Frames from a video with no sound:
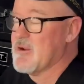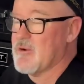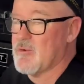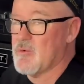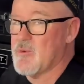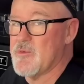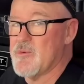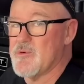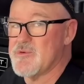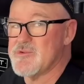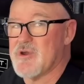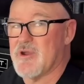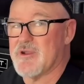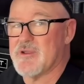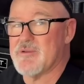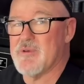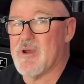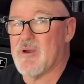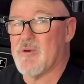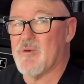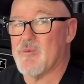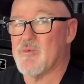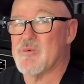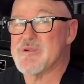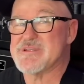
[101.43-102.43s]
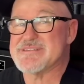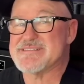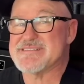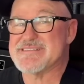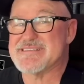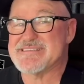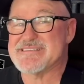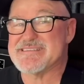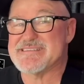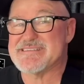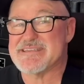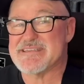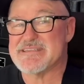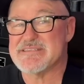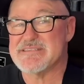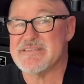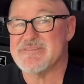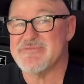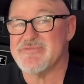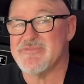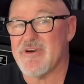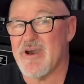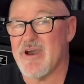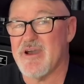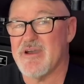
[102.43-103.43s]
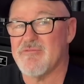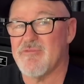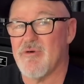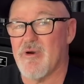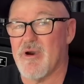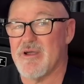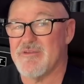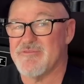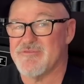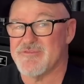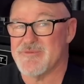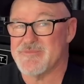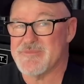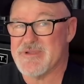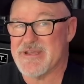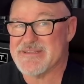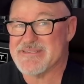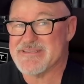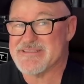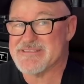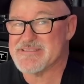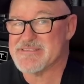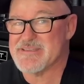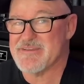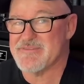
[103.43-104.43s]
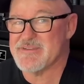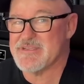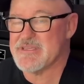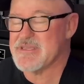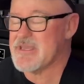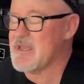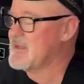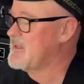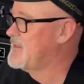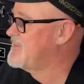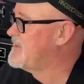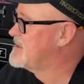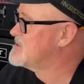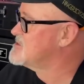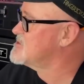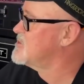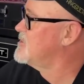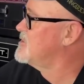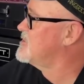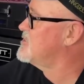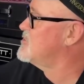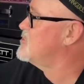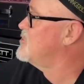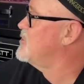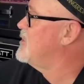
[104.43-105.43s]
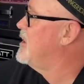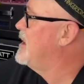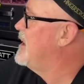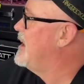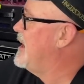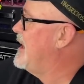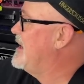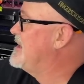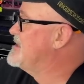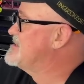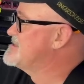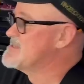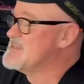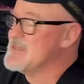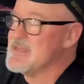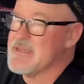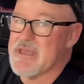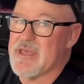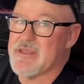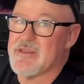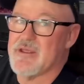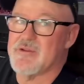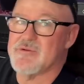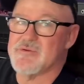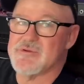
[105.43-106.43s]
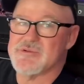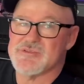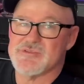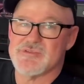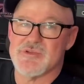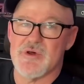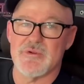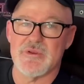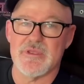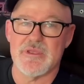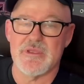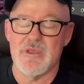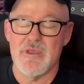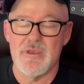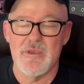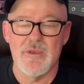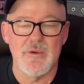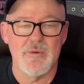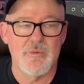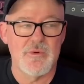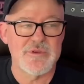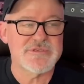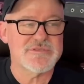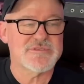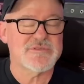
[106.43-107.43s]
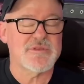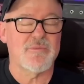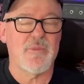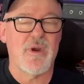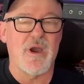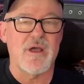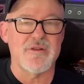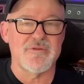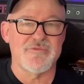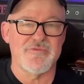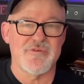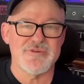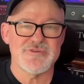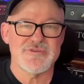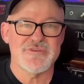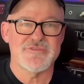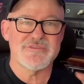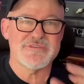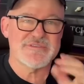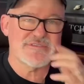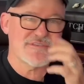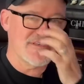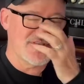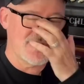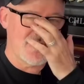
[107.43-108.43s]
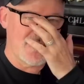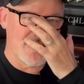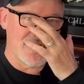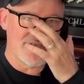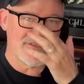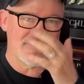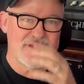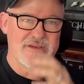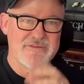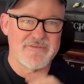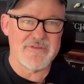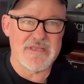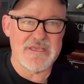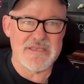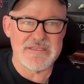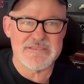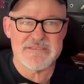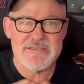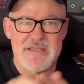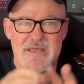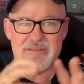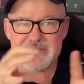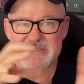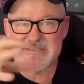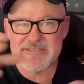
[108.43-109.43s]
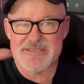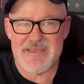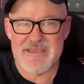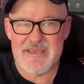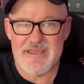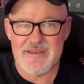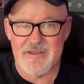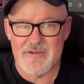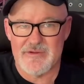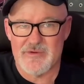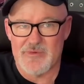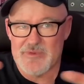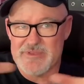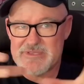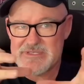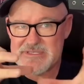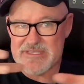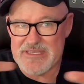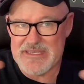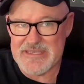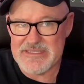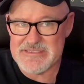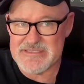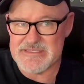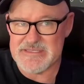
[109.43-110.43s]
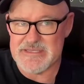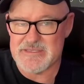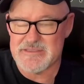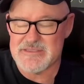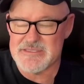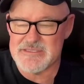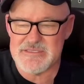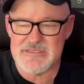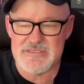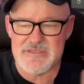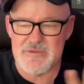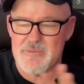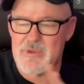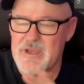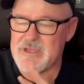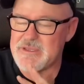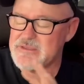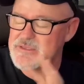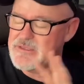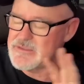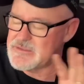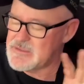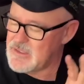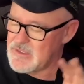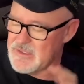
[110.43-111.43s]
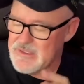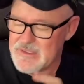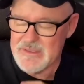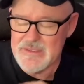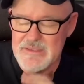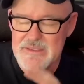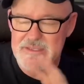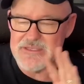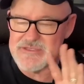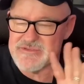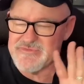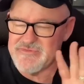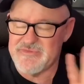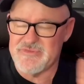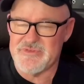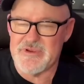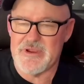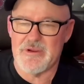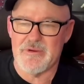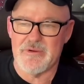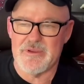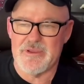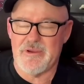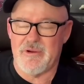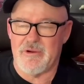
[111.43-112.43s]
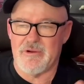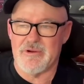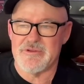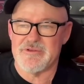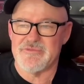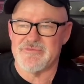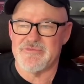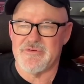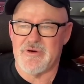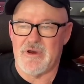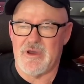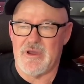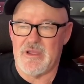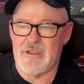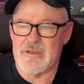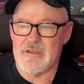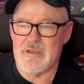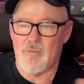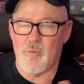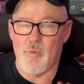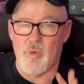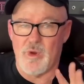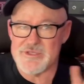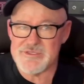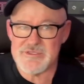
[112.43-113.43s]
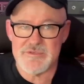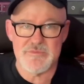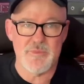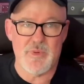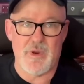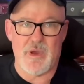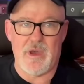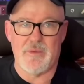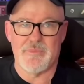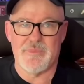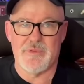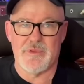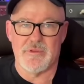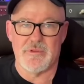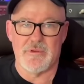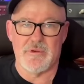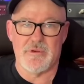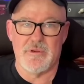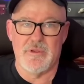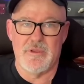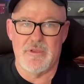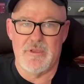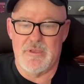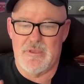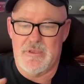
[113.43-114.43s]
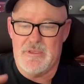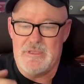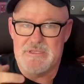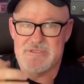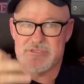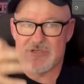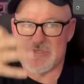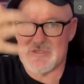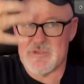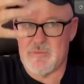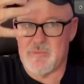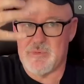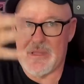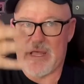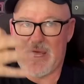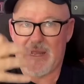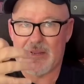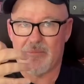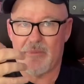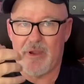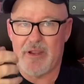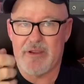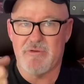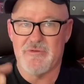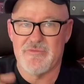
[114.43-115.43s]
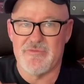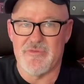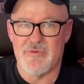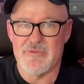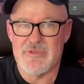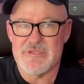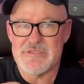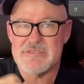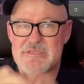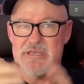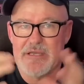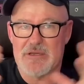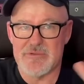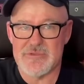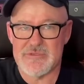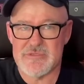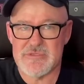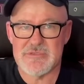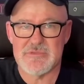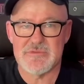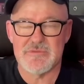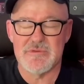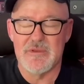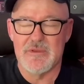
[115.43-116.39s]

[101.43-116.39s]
we were talking about, which is the 65 watt from 1978. And that's going through a C800 Sony, which is the modern version of the C37. It's not the C800 with the heatsink. This is a mic that is very hard to find. It wasn't popular. It's just a black microphone that sounds